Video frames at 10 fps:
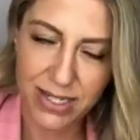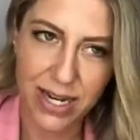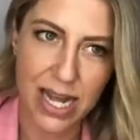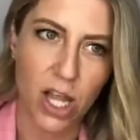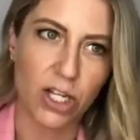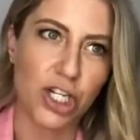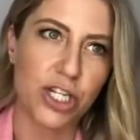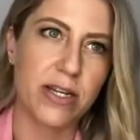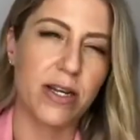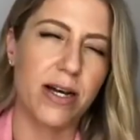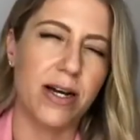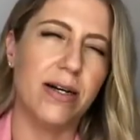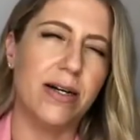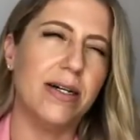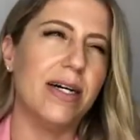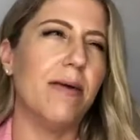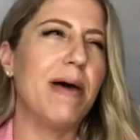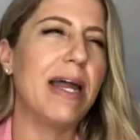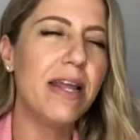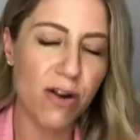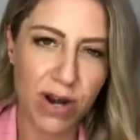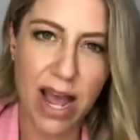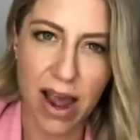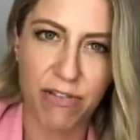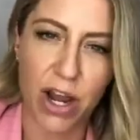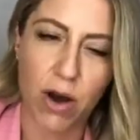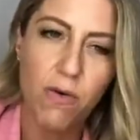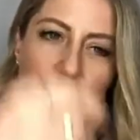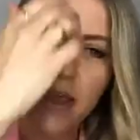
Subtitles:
And I launched it about a year and a half ago.